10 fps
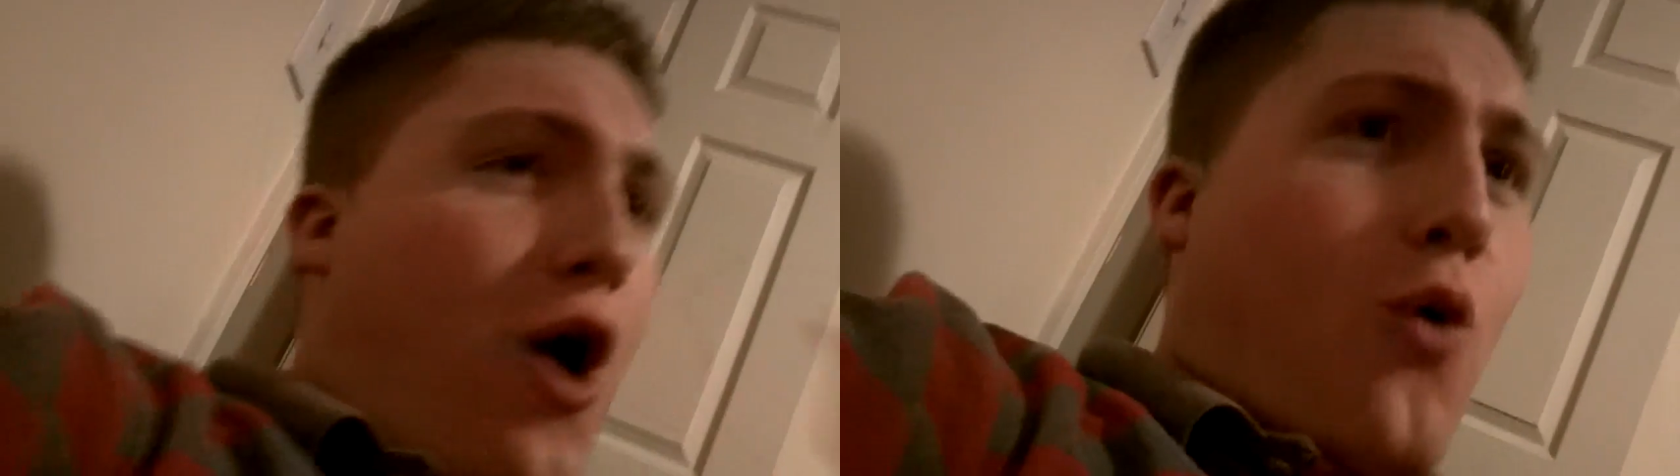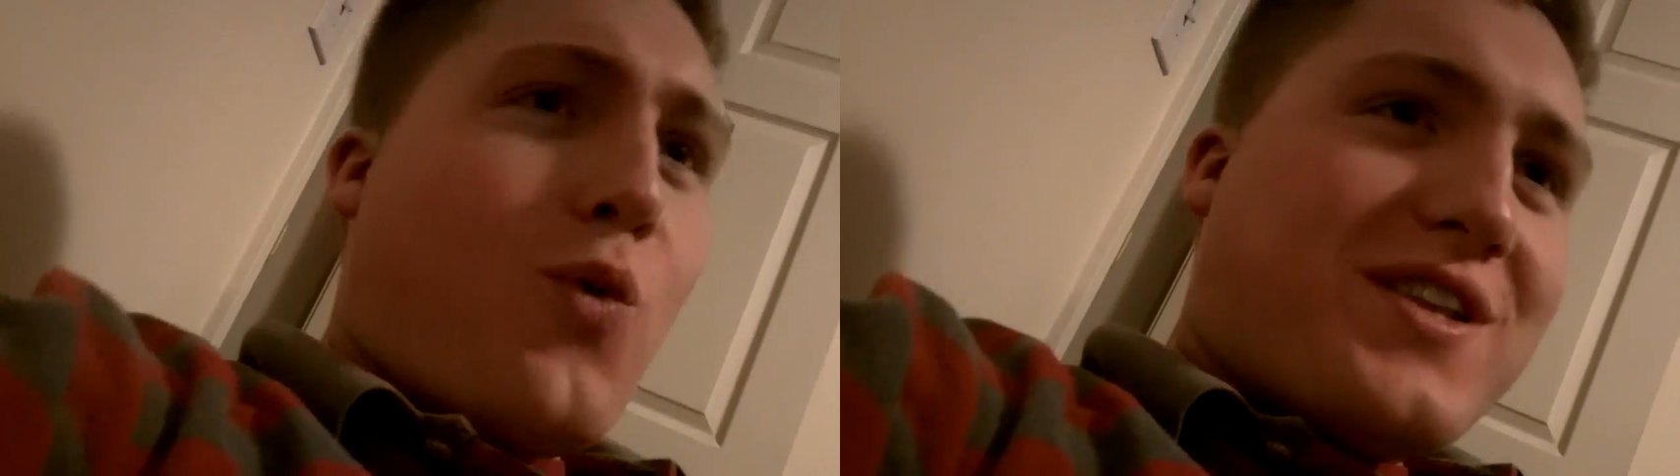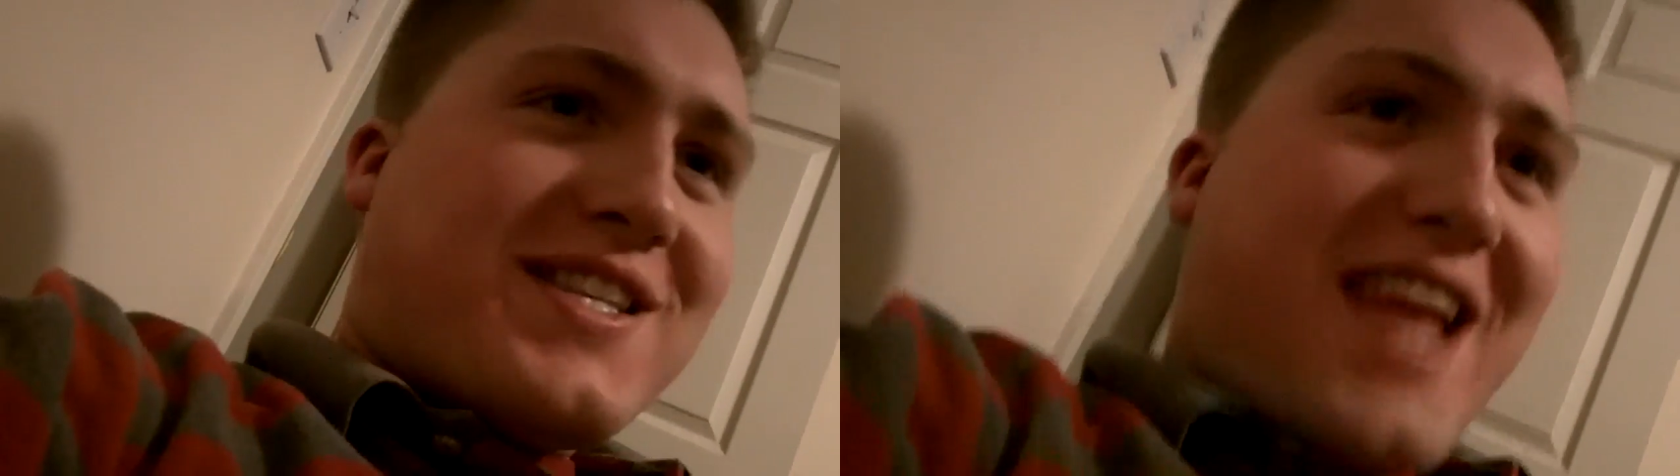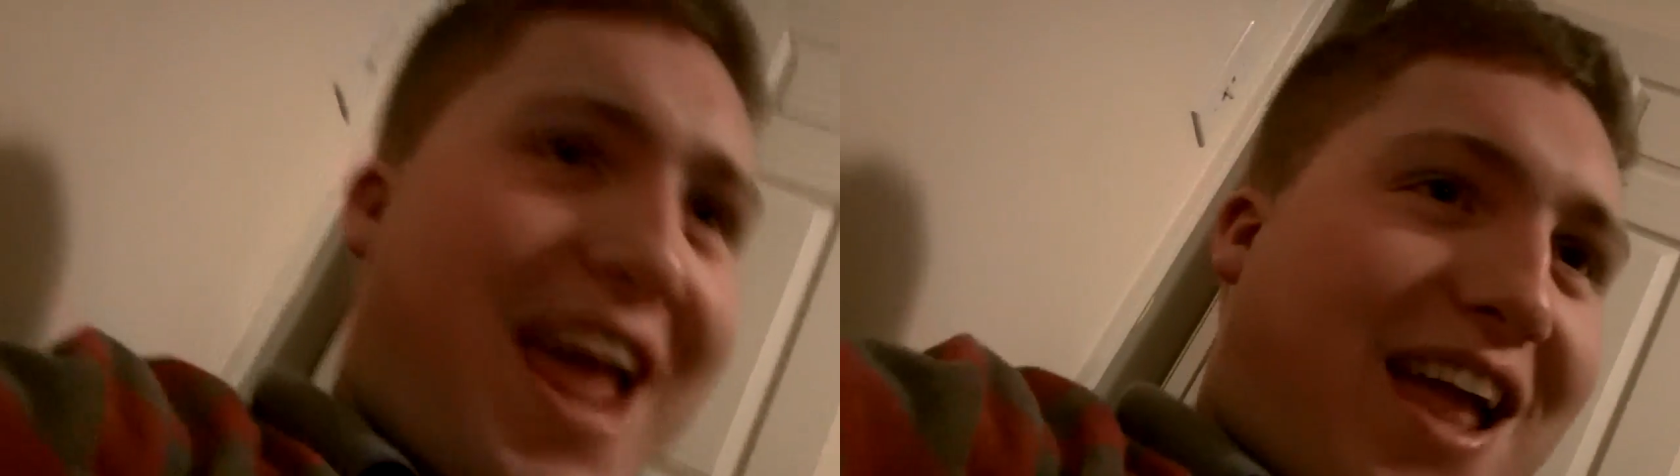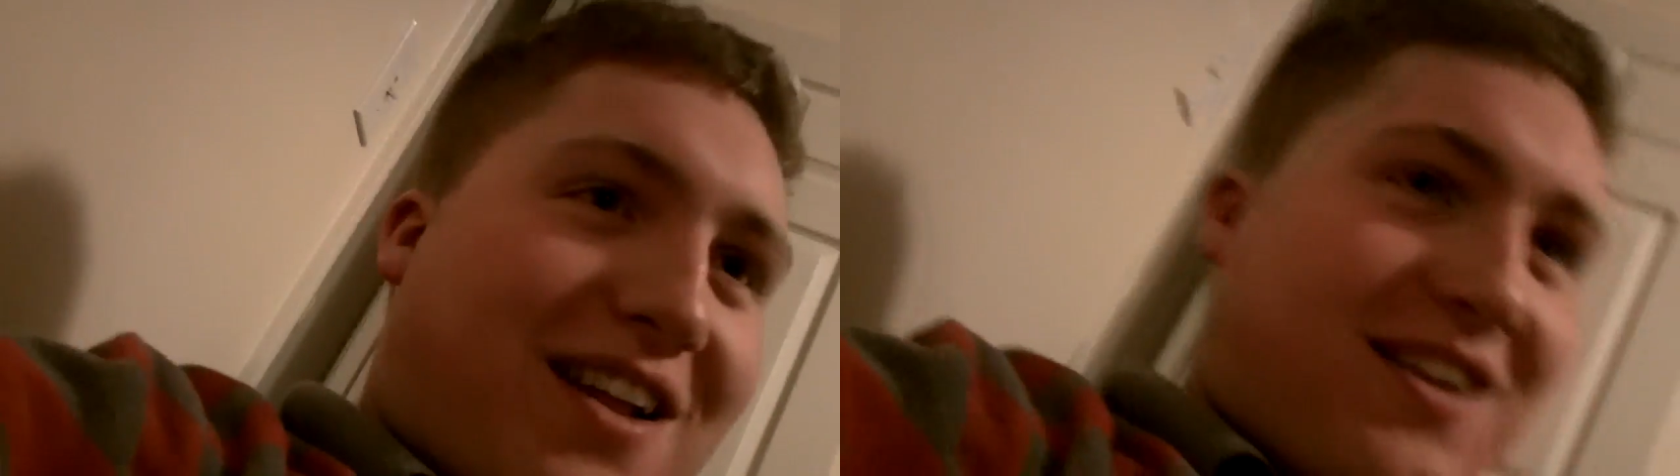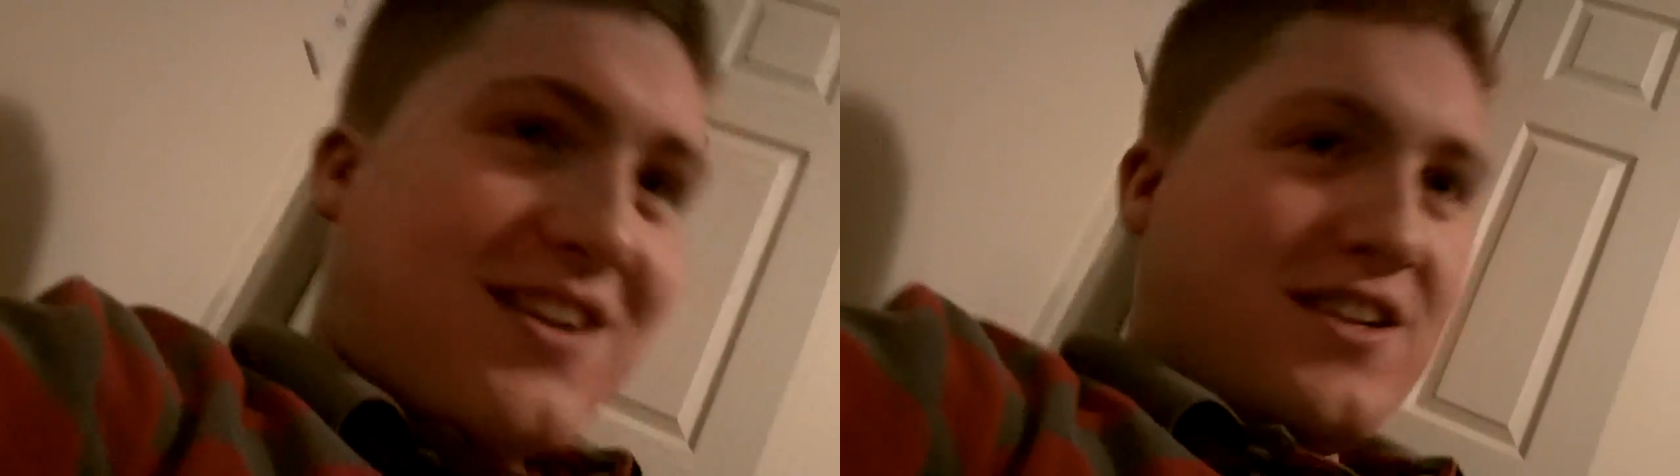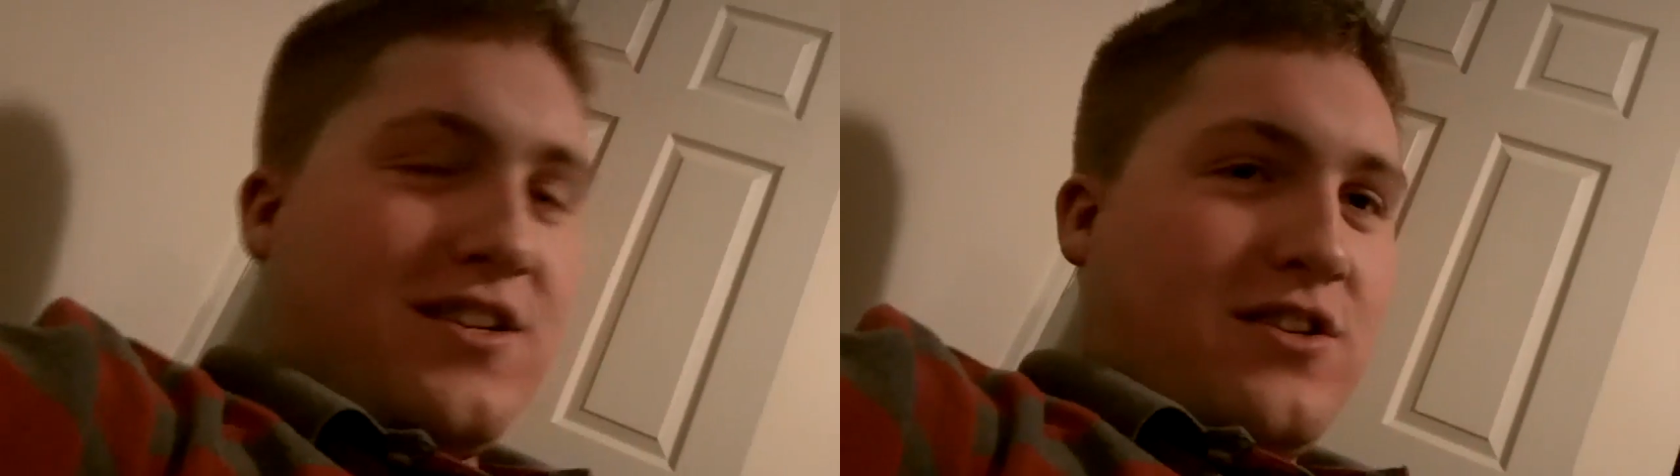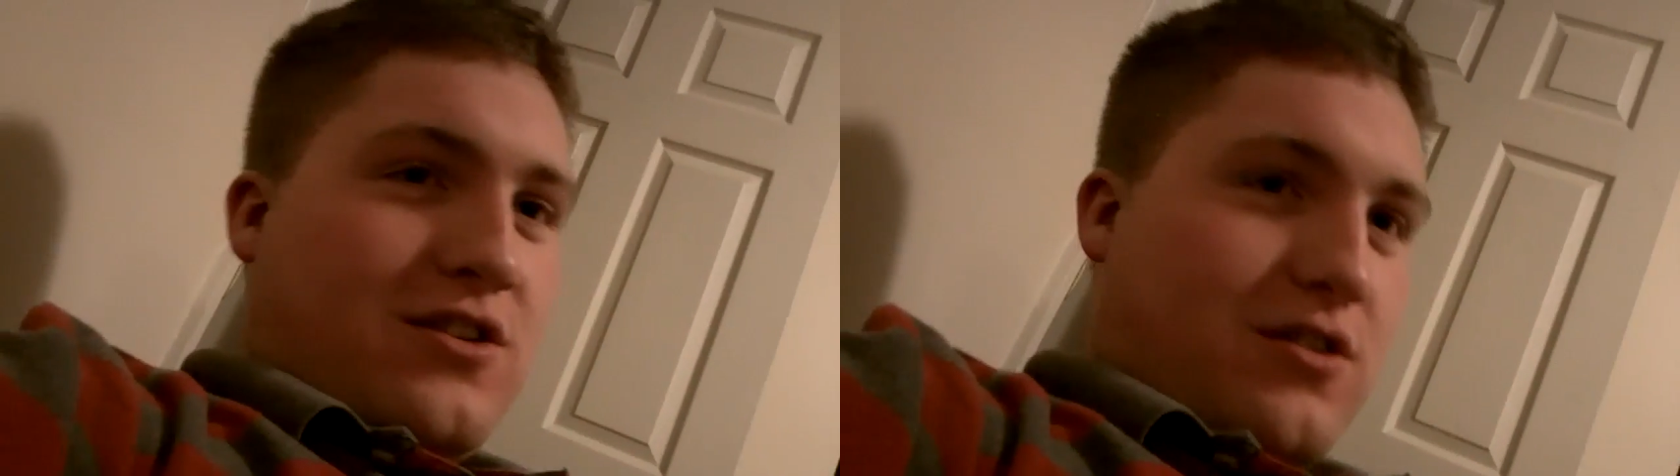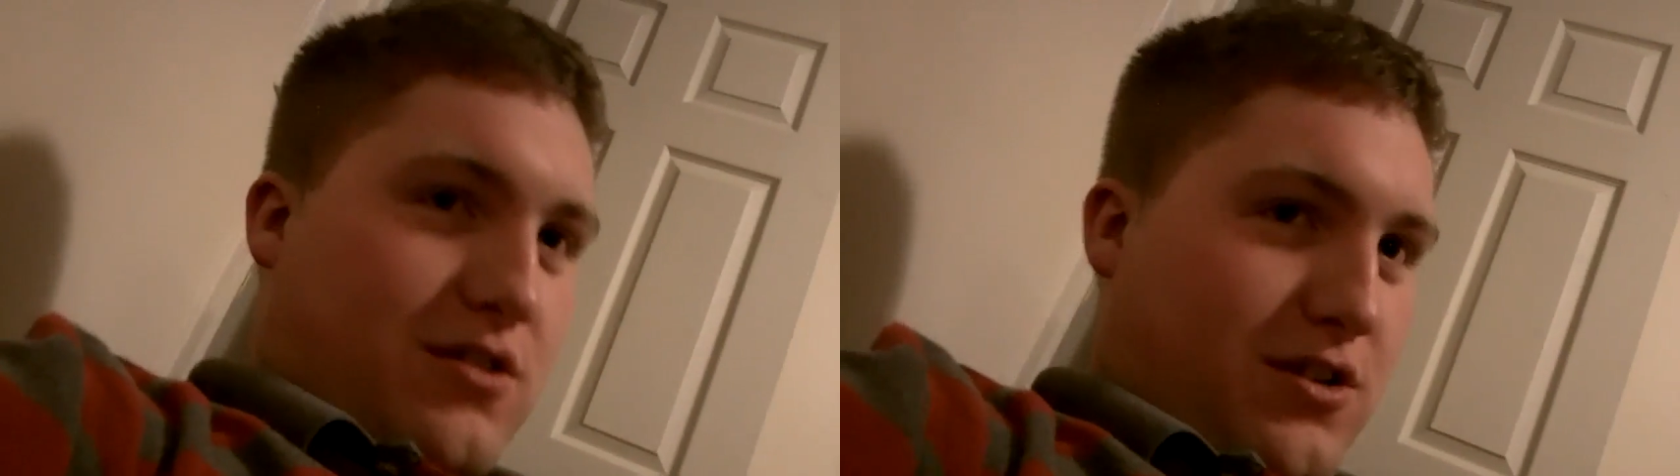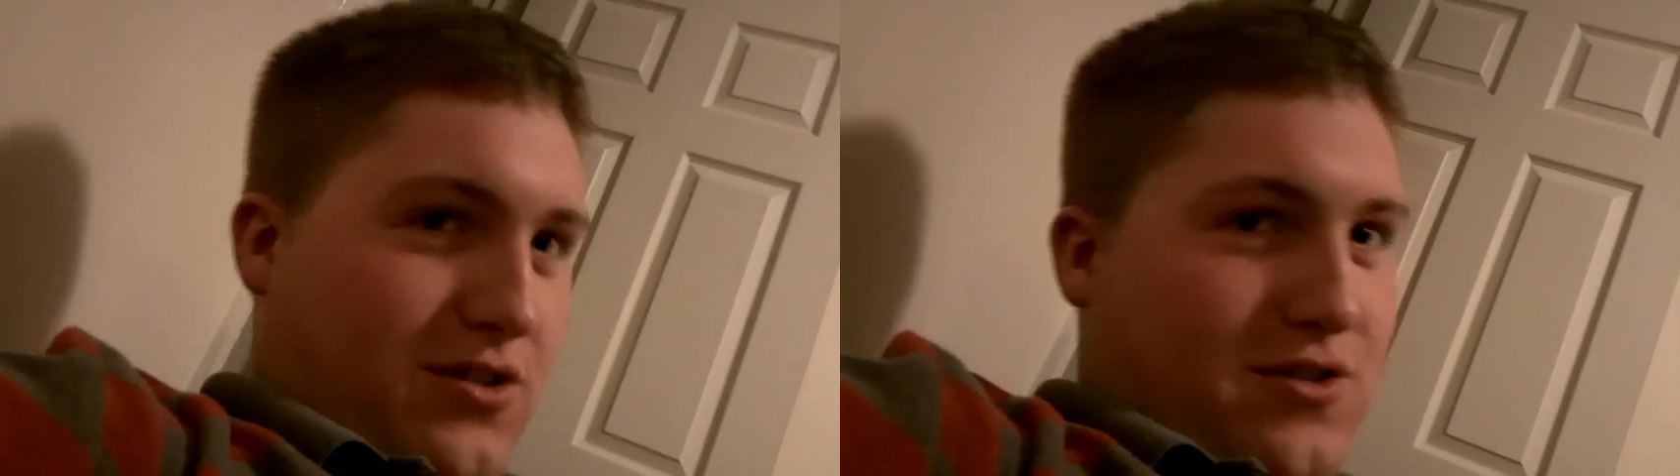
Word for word: Yo, what's that? You